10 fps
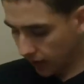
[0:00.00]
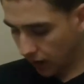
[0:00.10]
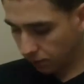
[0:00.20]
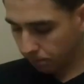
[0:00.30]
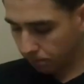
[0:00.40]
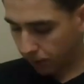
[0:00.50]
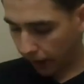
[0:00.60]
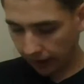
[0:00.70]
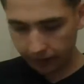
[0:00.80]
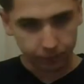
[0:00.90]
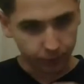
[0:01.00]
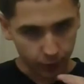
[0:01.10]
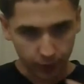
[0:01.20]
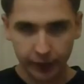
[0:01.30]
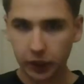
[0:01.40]
But
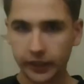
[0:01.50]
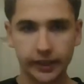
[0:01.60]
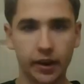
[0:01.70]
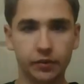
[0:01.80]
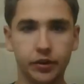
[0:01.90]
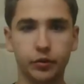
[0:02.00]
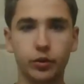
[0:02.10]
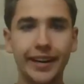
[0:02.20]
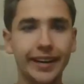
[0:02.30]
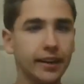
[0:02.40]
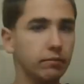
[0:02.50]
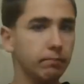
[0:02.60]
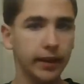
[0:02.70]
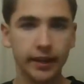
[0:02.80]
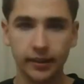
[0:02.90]
we just have to read
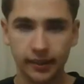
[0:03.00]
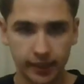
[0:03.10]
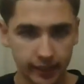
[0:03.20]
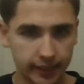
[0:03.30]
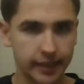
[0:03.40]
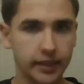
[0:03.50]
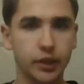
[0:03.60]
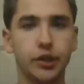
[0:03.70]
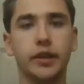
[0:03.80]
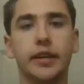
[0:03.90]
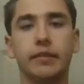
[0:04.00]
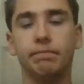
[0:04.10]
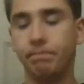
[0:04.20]
it because it's history.